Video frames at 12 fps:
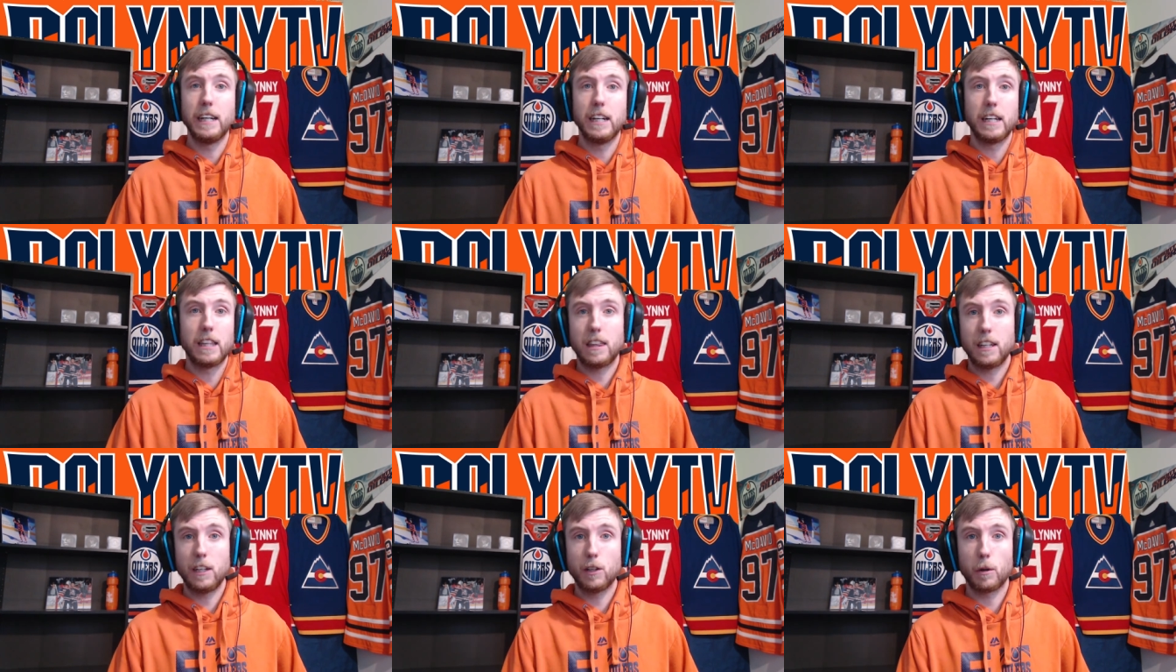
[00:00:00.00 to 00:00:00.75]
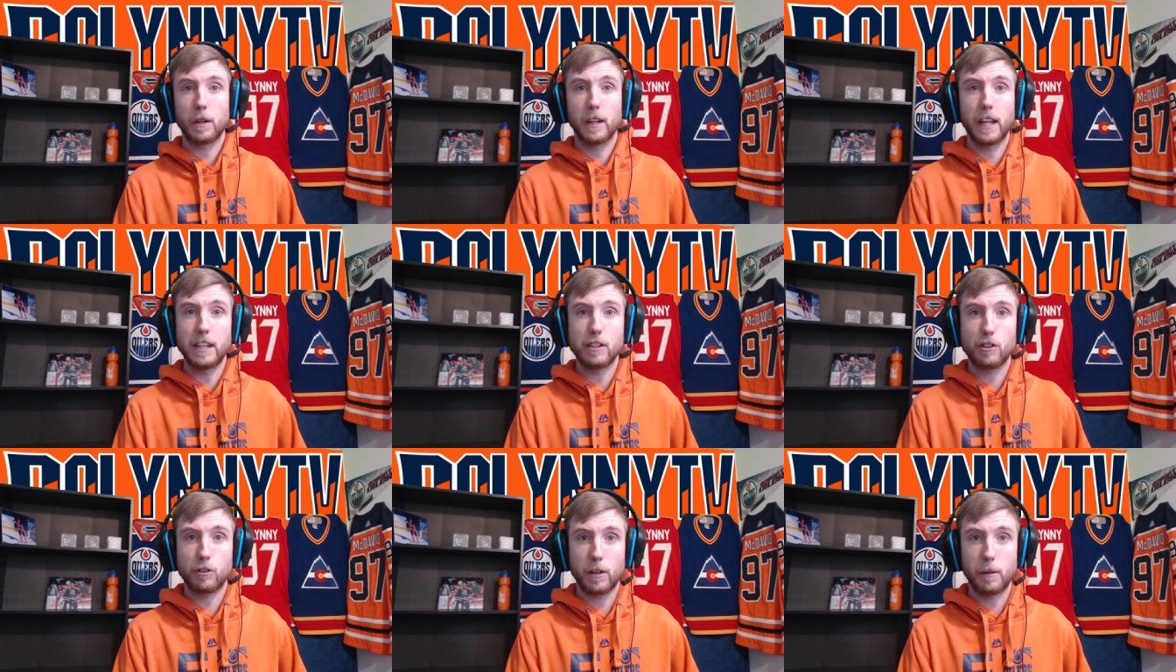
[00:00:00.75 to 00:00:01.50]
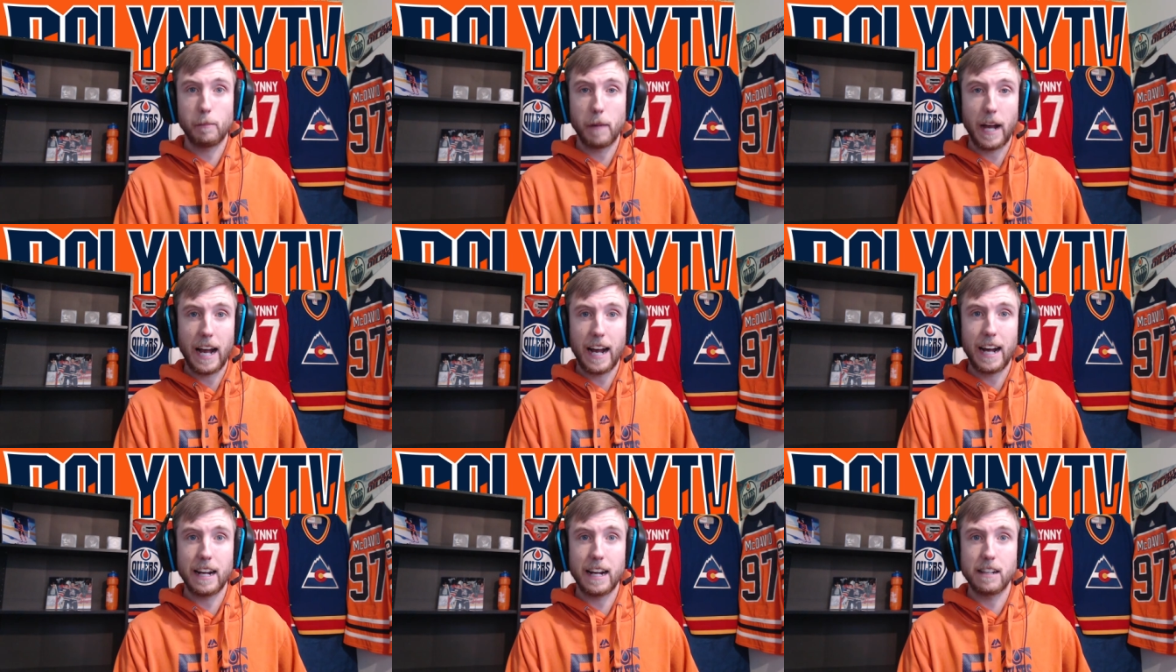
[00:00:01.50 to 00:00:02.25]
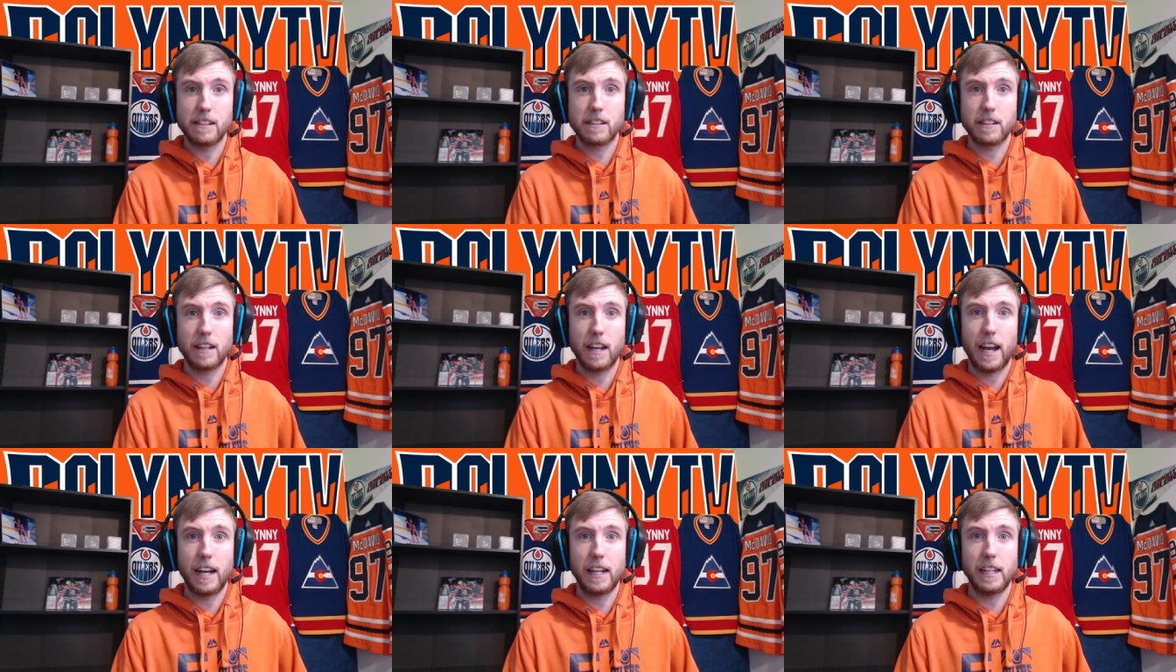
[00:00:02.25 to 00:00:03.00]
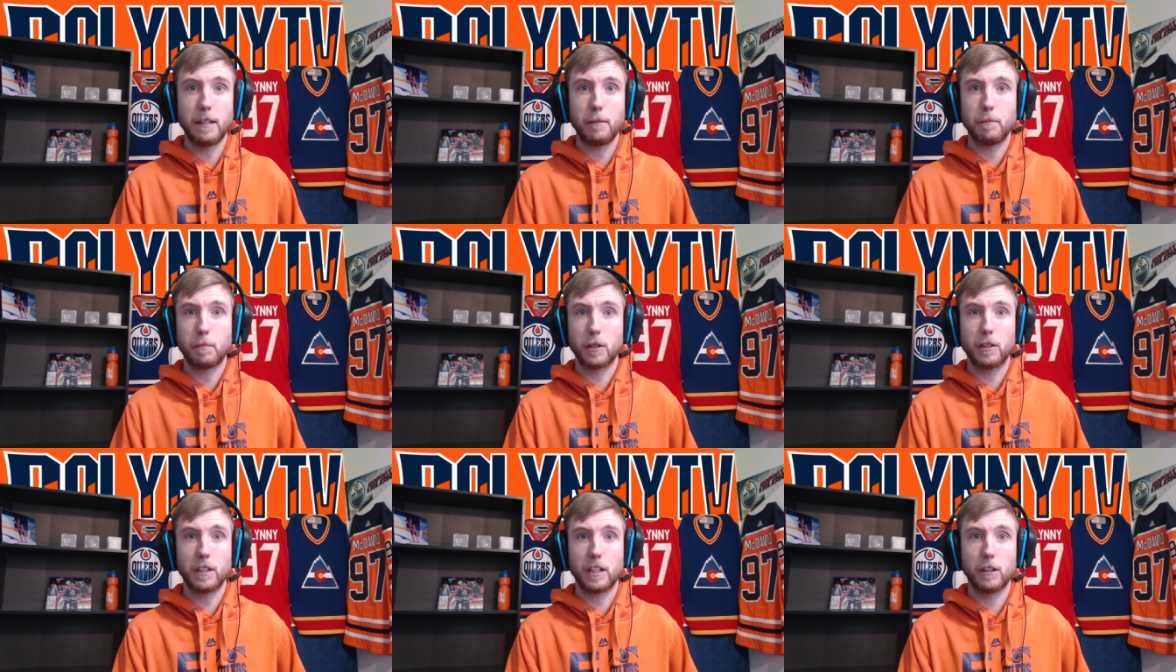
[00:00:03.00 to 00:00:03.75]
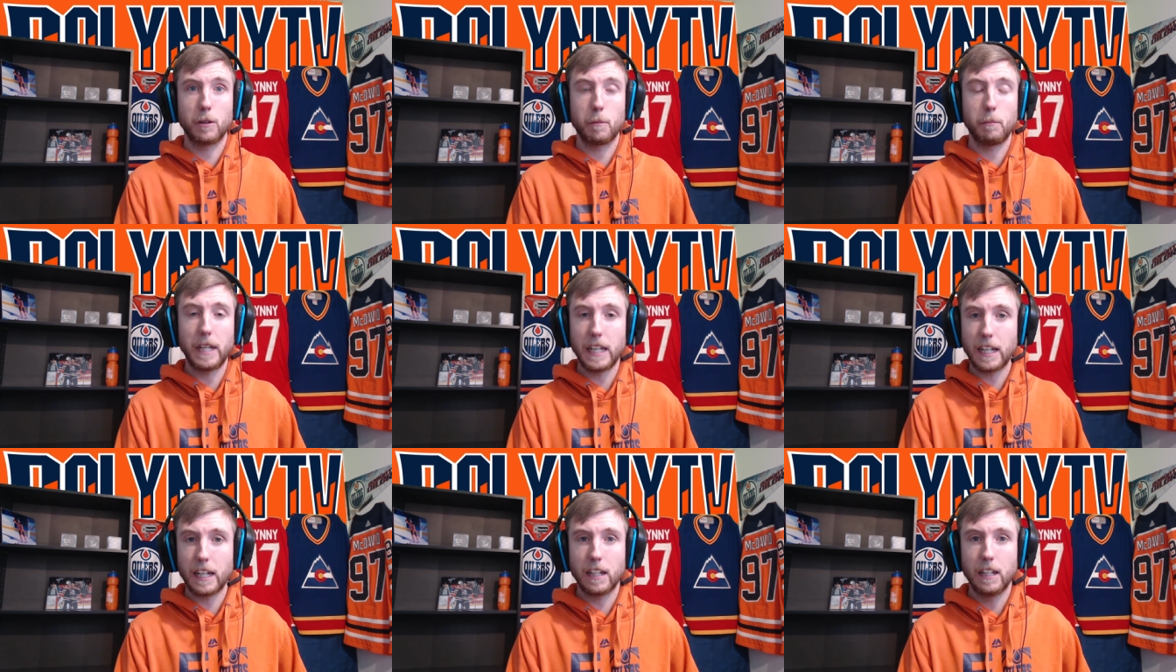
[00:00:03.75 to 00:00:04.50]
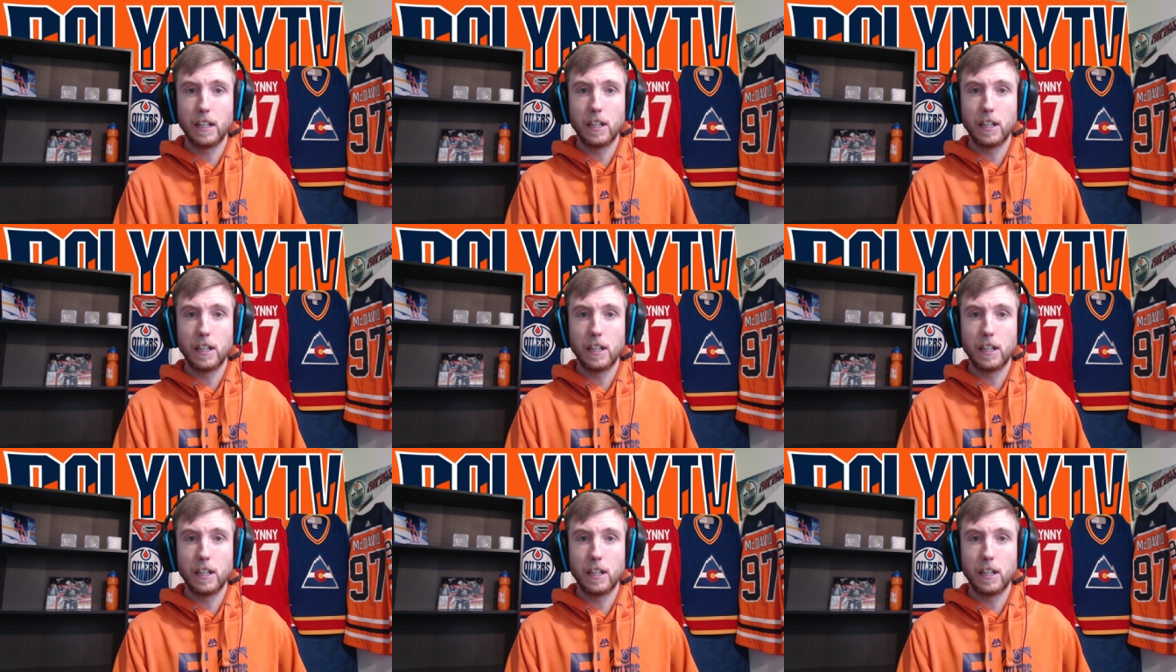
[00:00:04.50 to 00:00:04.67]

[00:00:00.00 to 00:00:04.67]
Theodor Lennstrom has any particular meaning